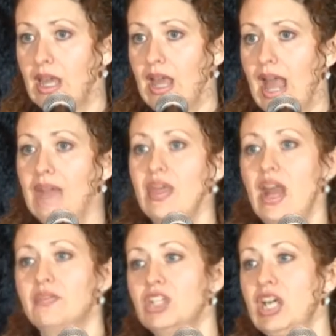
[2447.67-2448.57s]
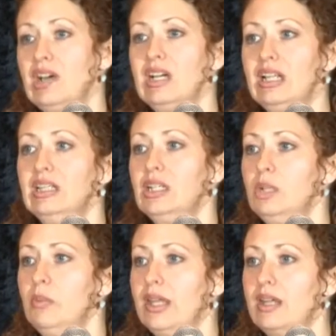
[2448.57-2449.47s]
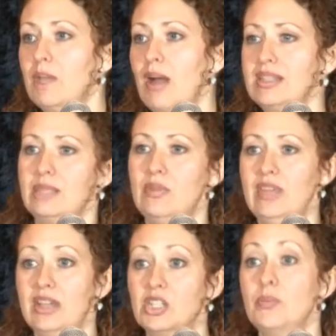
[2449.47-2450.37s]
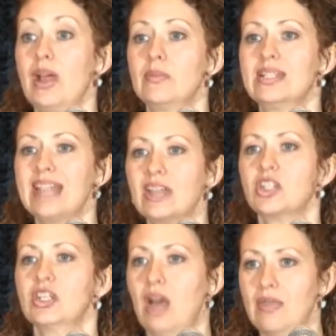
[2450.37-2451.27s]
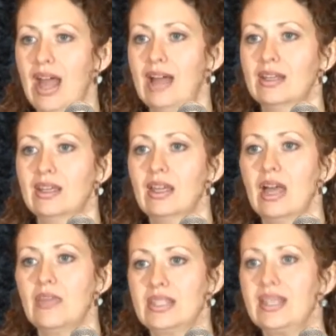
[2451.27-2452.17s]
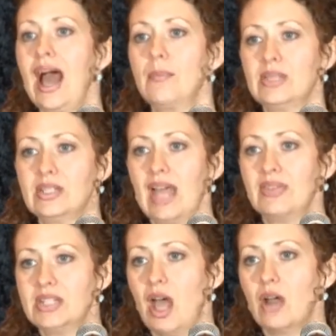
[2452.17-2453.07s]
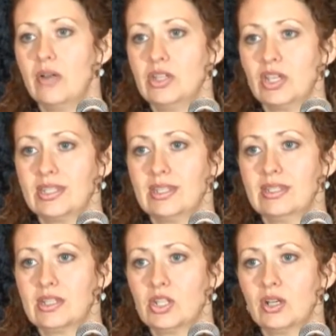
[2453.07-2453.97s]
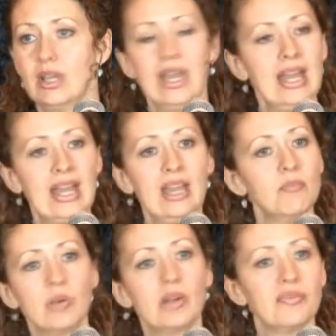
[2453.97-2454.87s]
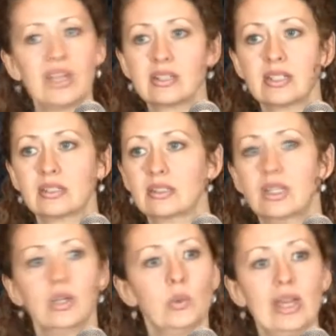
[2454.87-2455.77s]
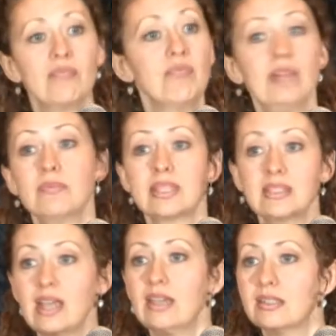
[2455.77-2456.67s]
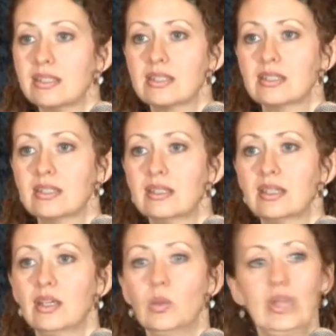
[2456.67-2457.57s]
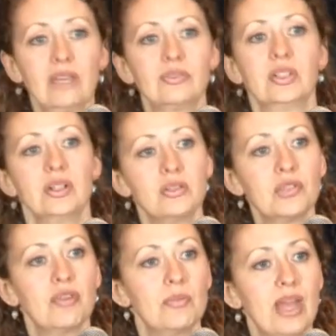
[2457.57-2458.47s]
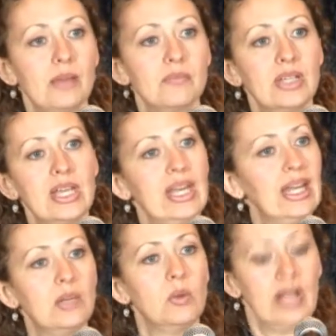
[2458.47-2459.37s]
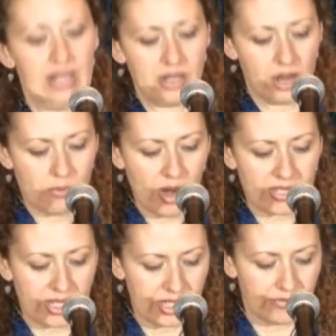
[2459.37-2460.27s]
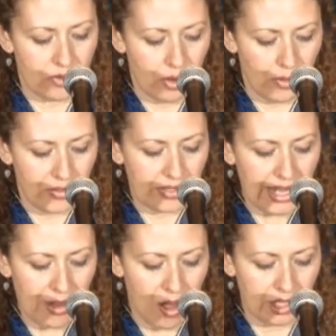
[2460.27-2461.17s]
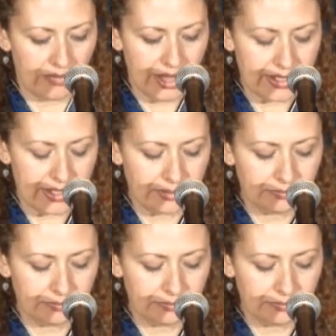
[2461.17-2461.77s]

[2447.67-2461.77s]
And then I've shared a little bit about some of the experimentation on that that's happened at the Tahrir Justice Center. Imperfect, we have made mistakes, we have learned from them, and we're in a process of growth like all of us.